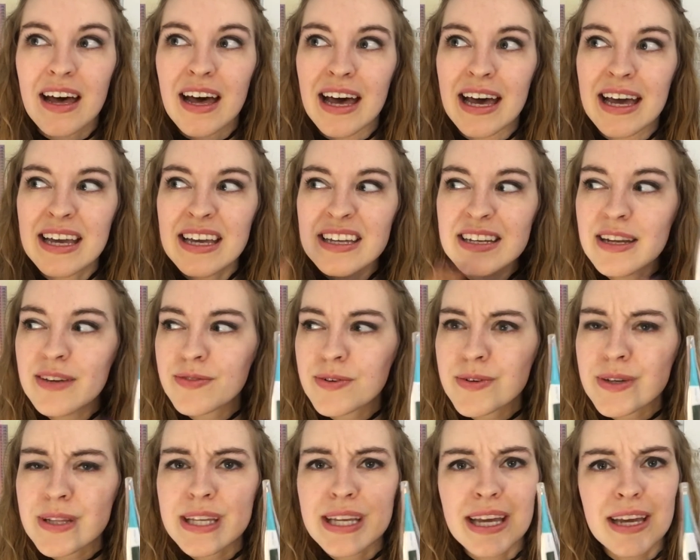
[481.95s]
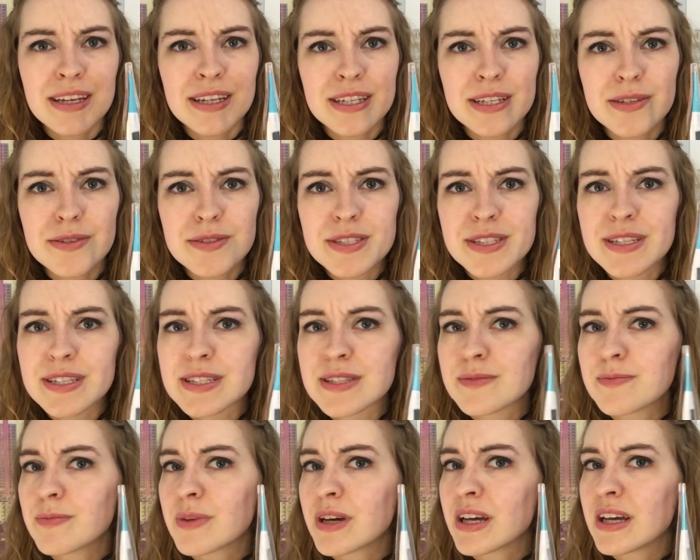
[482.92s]
I never really had to use
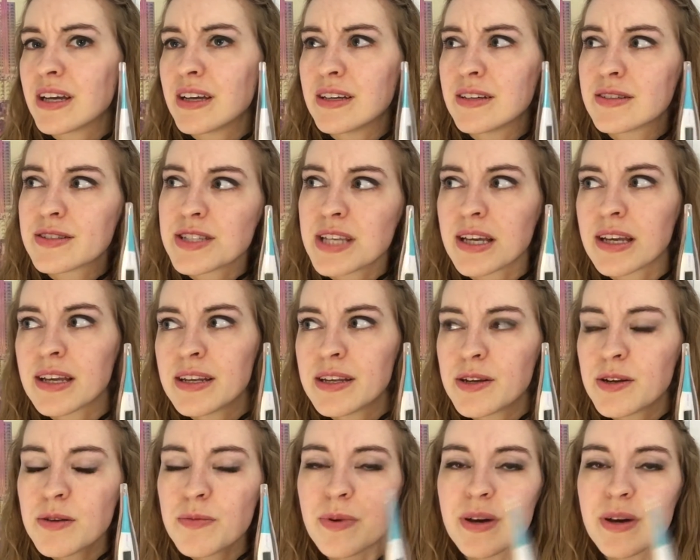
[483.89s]
this my second year,